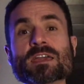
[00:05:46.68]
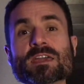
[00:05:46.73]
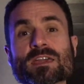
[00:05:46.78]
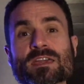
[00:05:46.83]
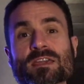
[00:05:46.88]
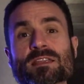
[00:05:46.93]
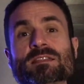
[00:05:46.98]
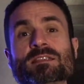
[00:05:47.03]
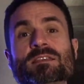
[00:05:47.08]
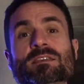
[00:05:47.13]

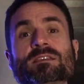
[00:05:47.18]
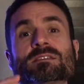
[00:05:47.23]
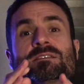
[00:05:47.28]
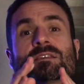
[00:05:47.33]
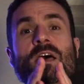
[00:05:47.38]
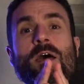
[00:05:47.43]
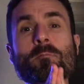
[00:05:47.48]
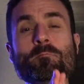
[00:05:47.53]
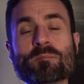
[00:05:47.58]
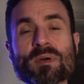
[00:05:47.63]
it
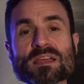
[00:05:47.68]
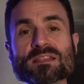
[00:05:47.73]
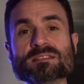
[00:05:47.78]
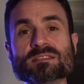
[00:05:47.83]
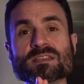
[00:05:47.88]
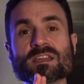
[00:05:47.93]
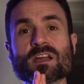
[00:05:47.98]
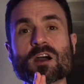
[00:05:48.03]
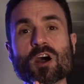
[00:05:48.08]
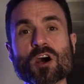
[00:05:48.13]
is
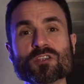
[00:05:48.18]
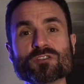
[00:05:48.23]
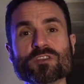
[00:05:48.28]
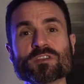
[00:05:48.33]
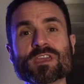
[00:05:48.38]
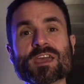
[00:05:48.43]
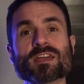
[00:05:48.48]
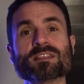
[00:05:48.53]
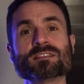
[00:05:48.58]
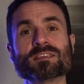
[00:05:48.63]
betting on the
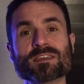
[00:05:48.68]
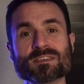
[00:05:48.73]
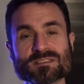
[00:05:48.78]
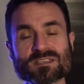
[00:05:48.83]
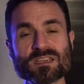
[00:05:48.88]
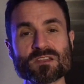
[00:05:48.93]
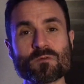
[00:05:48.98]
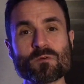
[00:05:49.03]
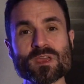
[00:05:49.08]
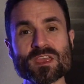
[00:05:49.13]
yen
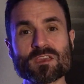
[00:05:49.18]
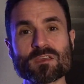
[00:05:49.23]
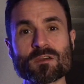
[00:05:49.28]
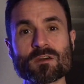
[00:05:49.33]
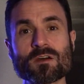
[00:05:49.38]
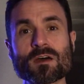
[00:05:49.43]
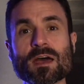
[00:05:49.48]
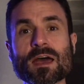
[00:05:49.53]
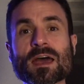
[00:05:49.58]
getting weaker.